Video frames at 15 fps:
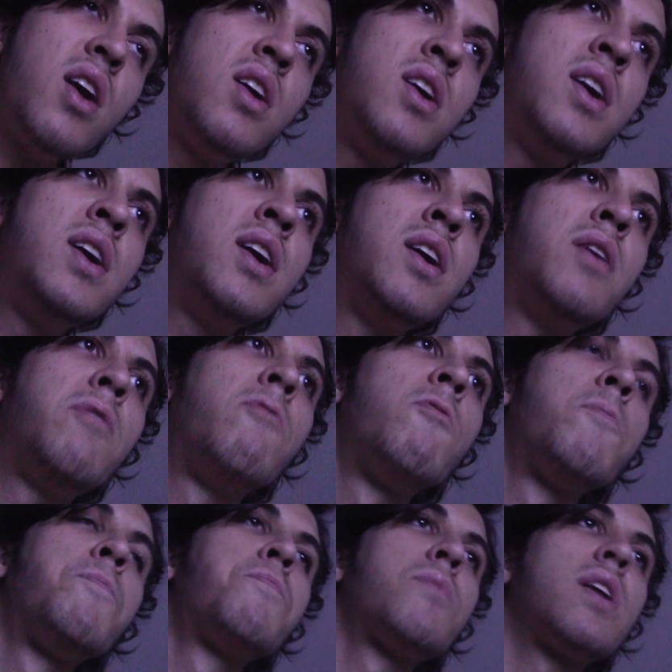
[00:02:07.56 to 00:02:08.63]

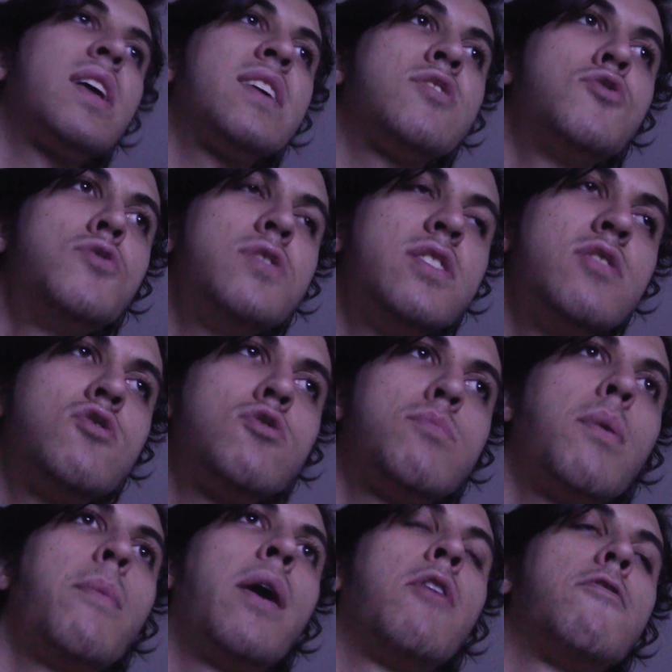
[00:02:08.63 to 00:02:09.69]
like as soon as it enters
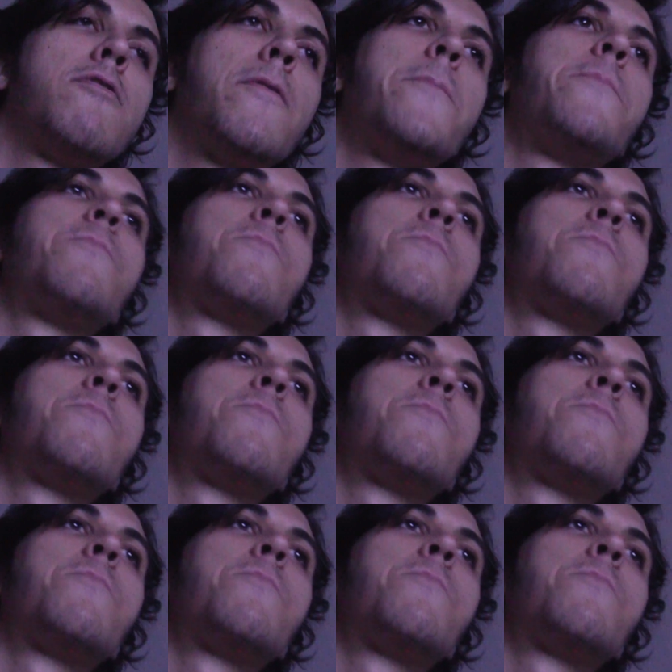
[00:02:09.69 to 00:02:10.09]
my mouth,